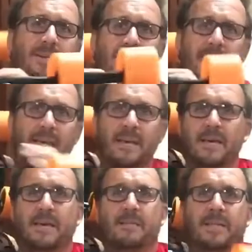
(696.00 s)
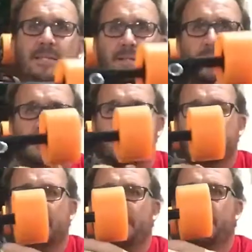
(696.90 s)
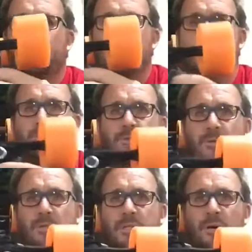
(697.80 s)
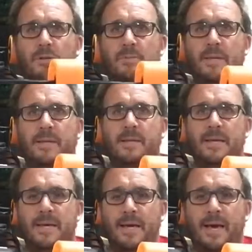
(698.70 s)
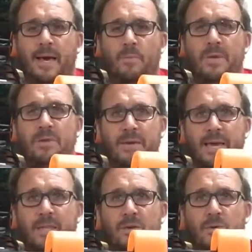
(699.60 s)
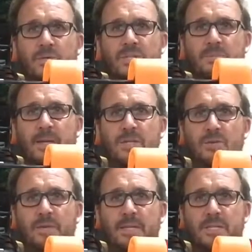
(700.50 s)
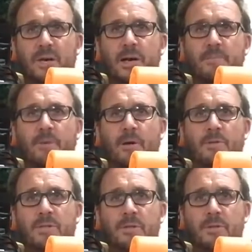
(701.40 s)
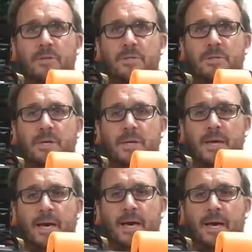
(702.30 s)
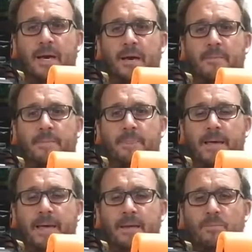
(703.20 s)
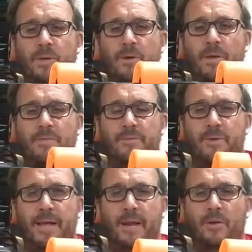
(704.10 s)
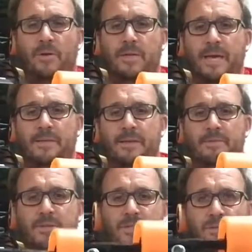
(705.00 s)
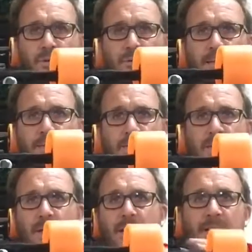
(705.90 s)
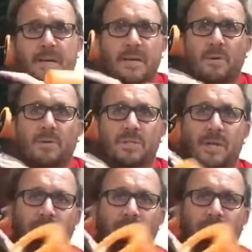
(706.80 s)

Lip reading: on here, these little trucks have 4 little screws to hold them in. When you get yours, just make sure they're tight. Mine was loose, and when I went through and had a look, yeah, the screw on the other side was